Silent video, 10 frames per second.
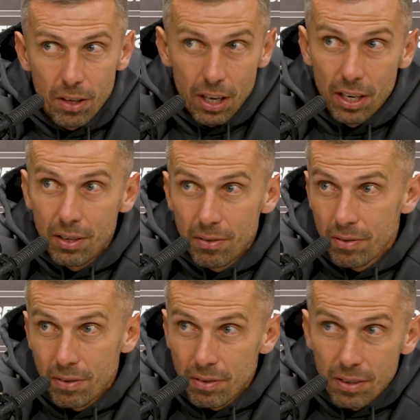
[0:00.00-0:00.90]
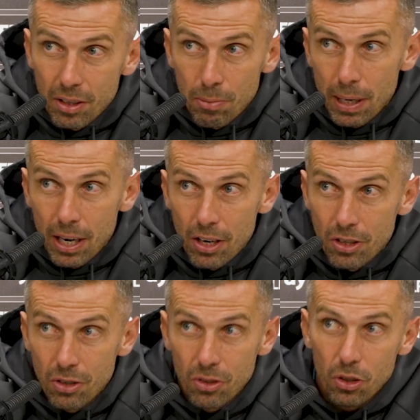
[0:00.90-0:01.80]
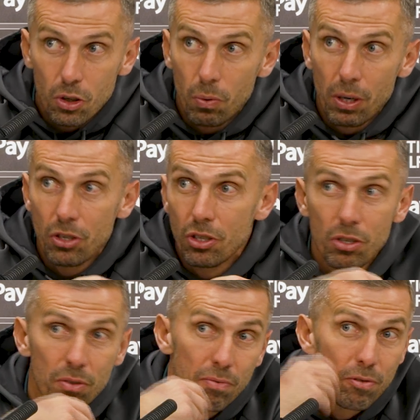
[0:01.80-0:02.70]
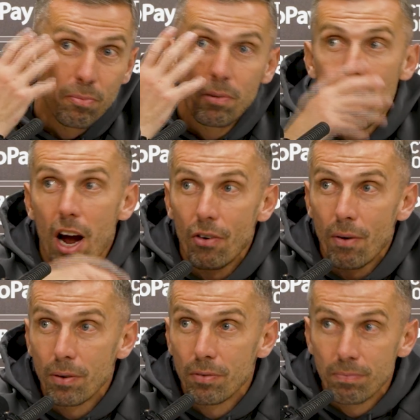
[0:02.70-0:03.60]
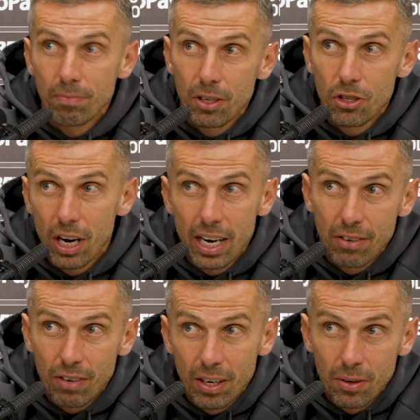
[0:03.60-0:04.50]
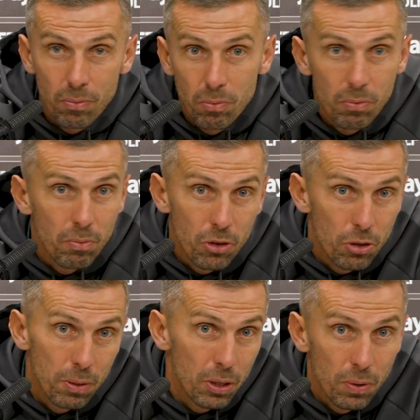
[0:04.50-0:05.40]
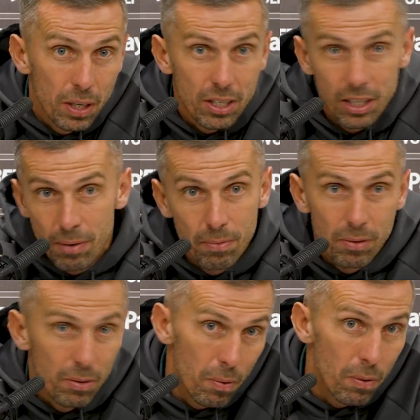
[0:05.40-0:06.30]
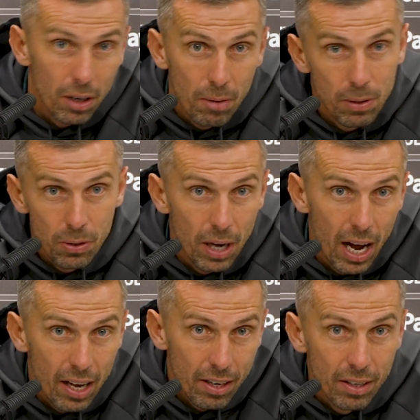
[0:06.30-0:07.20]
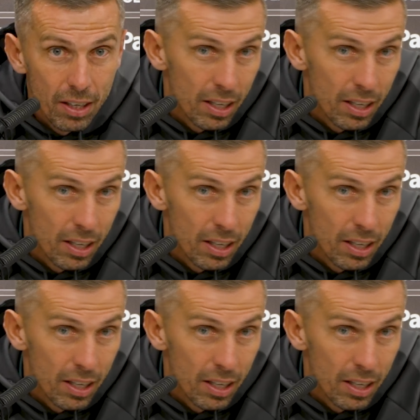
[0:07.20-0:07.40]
and you being asked questions from higher up the, the chain around should we do this, can what can we do that, and